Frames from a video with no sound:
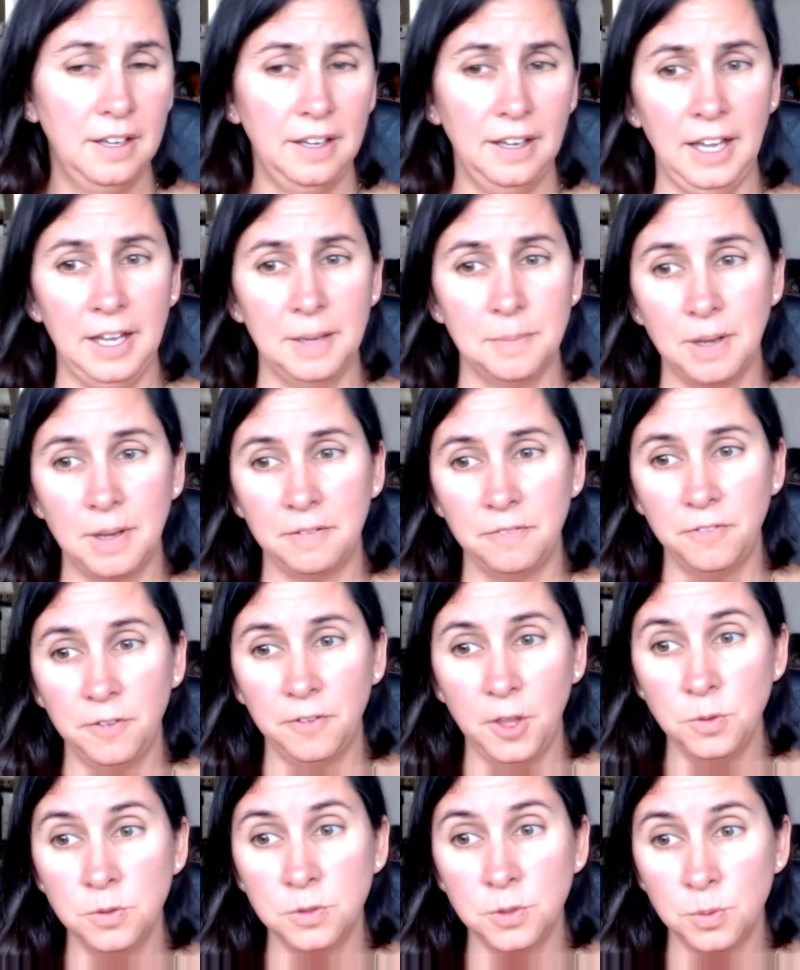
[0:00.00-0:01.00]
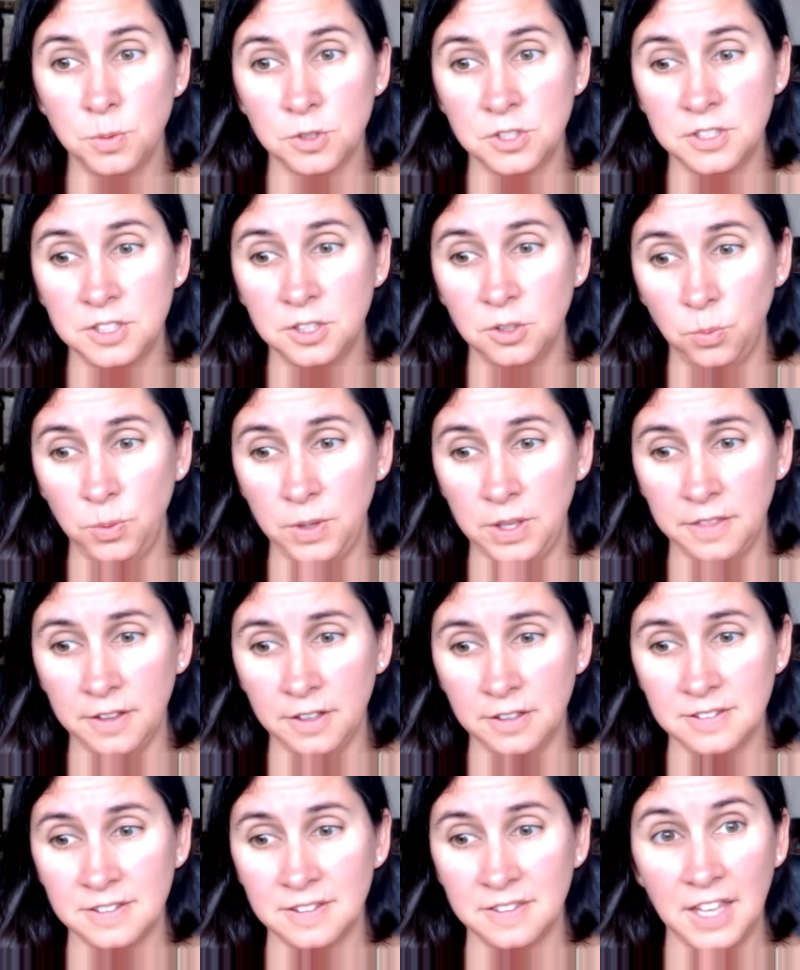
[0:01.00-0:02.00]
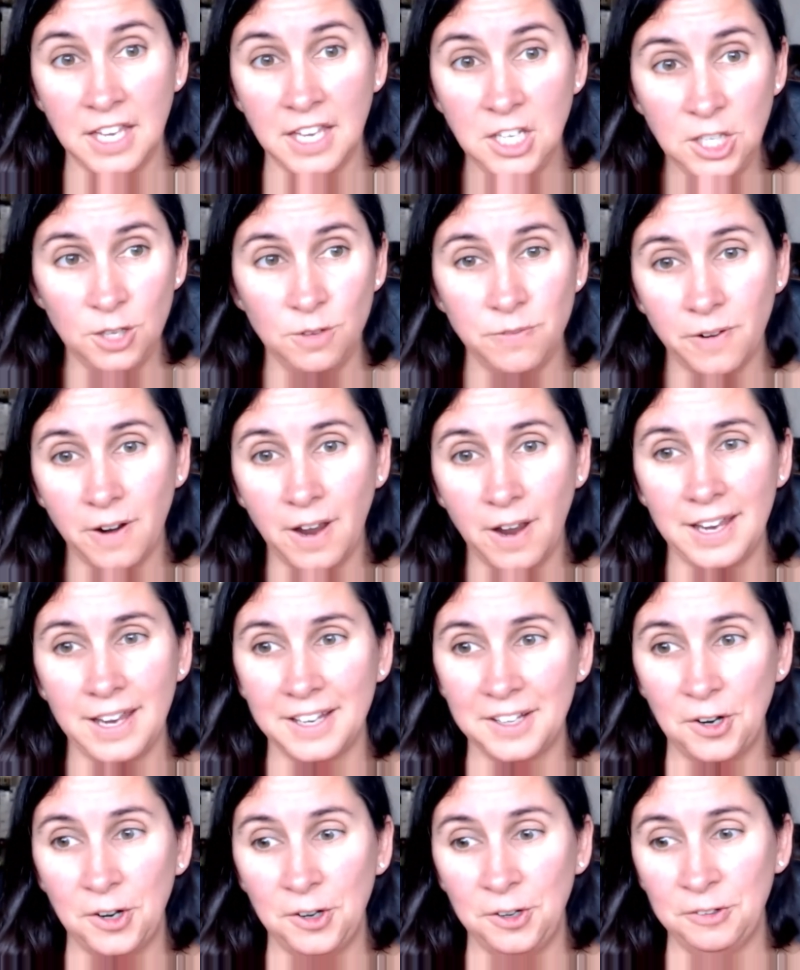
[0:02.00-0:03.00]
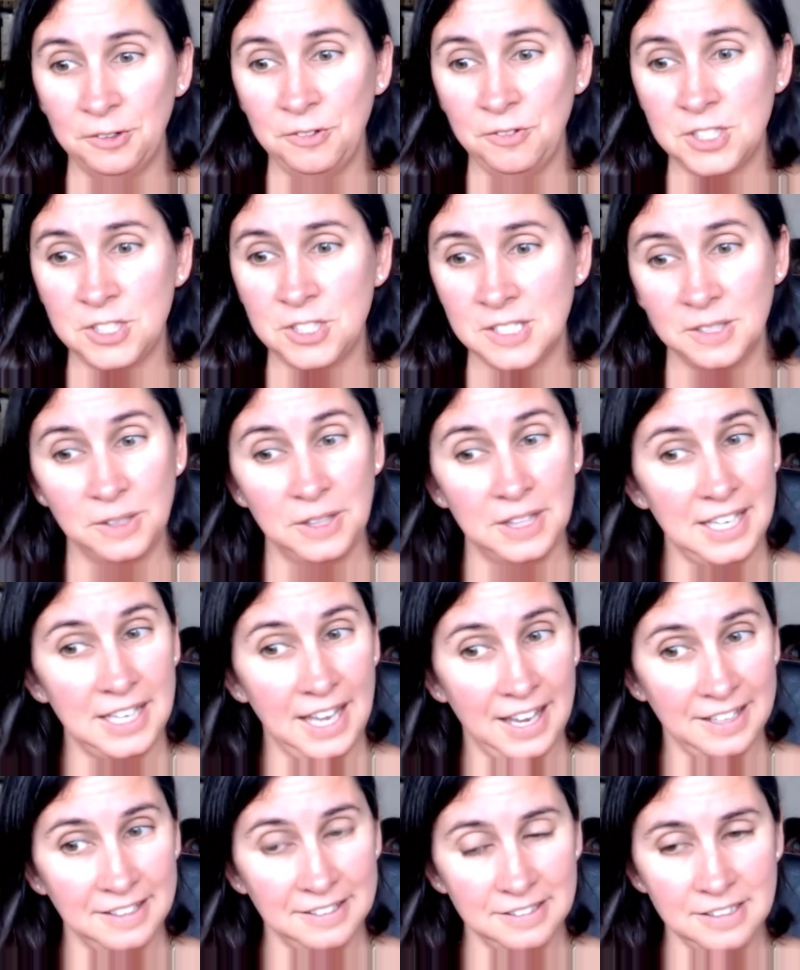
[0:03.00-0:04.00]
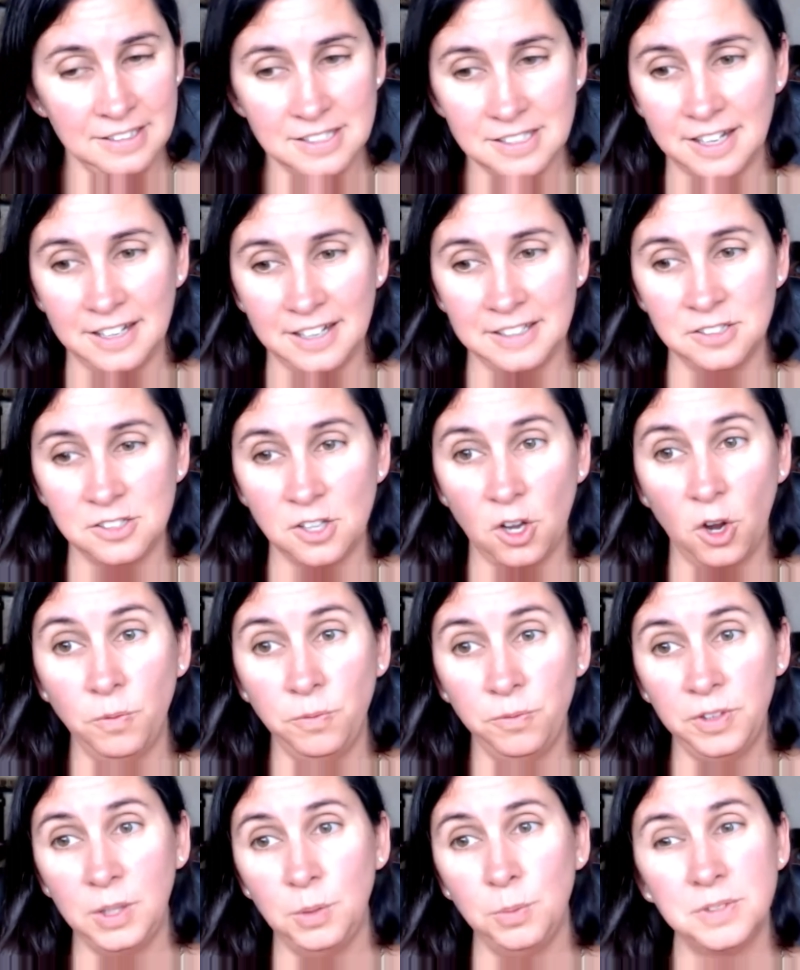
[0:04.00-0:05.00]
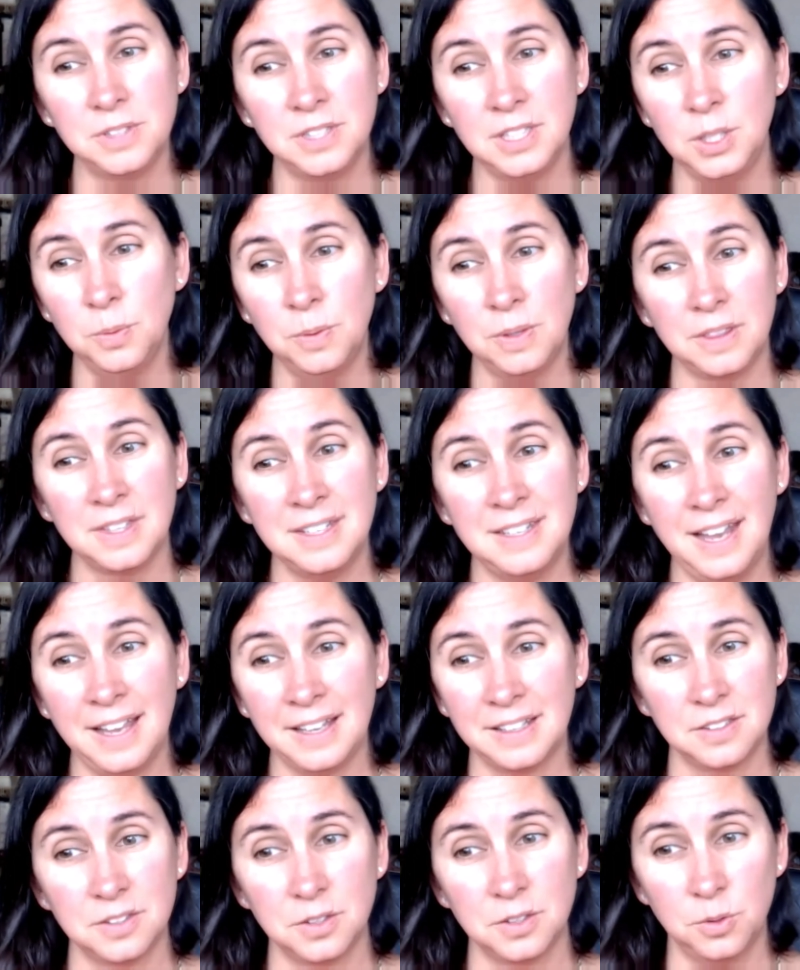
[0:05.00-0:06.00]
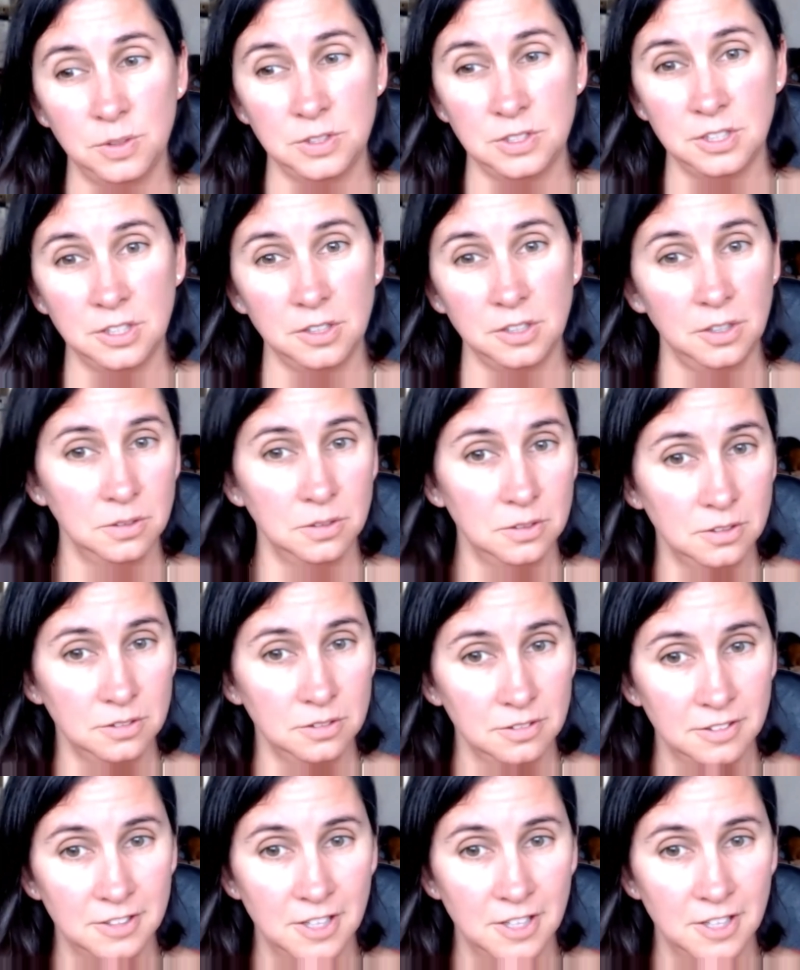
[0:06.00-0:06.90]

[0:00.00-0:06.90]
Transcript: Um, and for those who are still with us, thank you for hanging on till the end. And hopefully we'll see you at the next critical